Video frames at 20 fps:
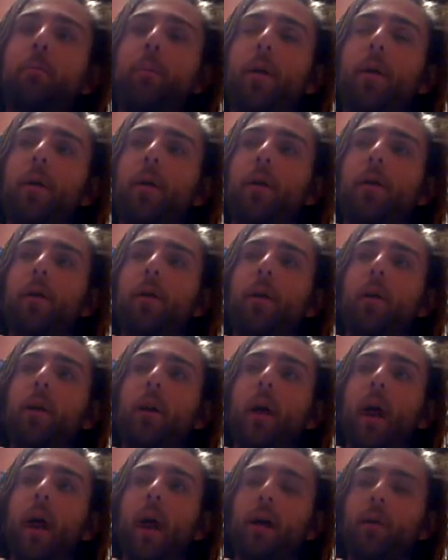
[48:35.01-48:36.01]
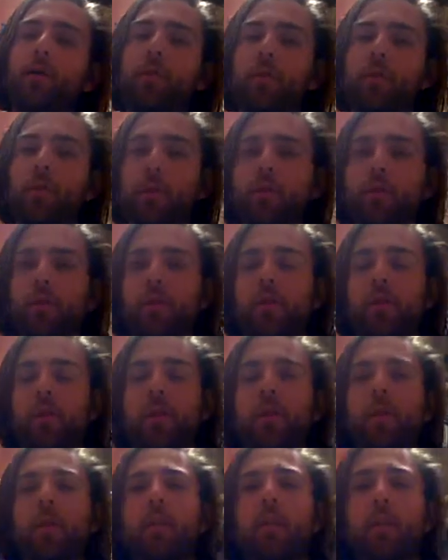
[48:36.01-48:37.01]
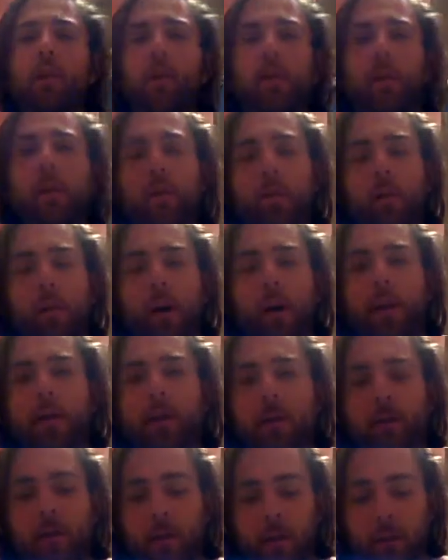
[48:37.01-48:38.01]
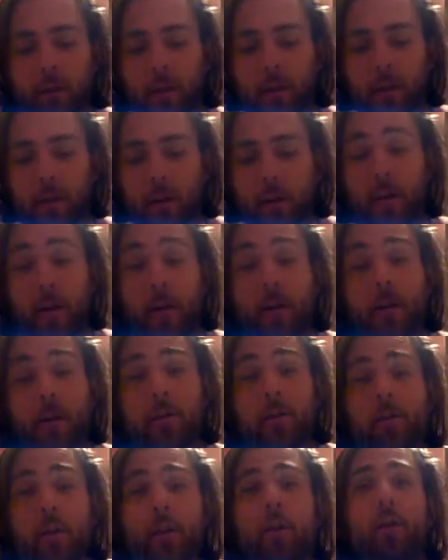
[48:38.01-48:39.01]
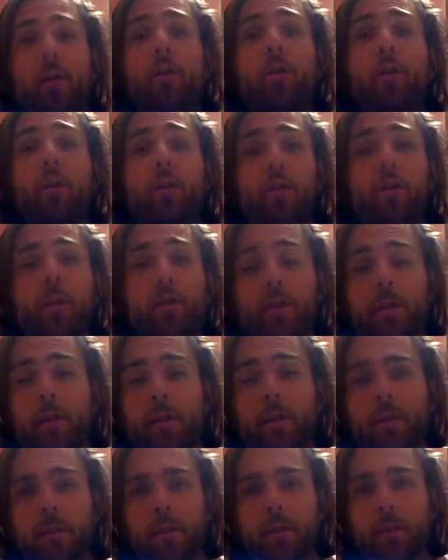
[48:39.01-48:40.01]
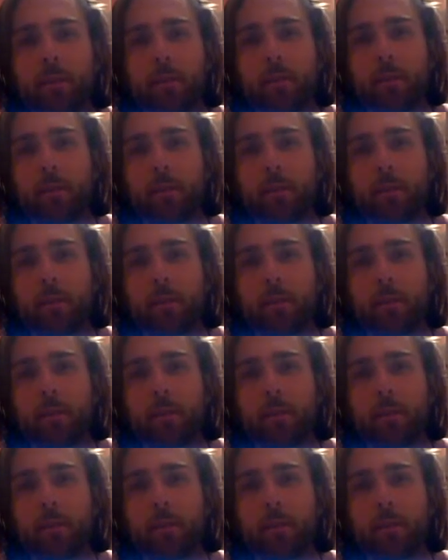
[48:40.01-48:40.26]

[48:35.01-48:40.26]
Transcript: But after the revolution, the U.S. or the Americans create a whole new system.